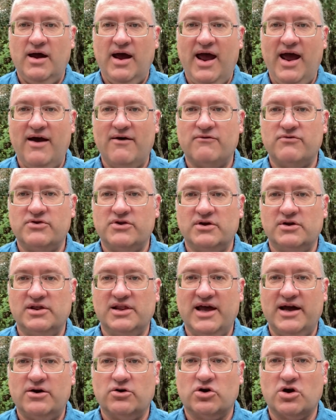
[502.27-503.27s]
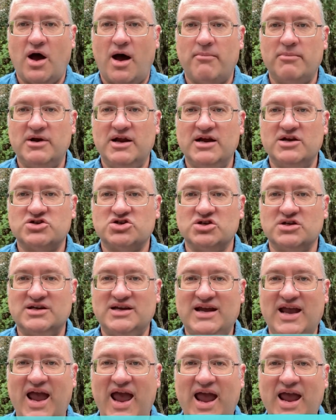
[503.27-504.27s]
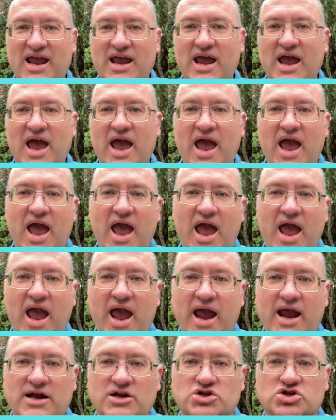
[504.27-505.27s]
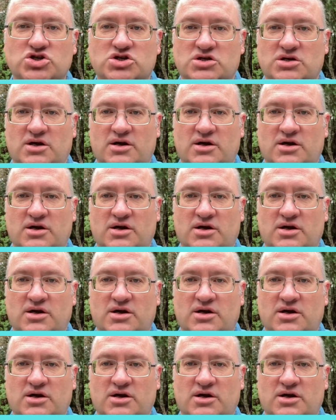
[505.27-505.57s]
have the letter combination kh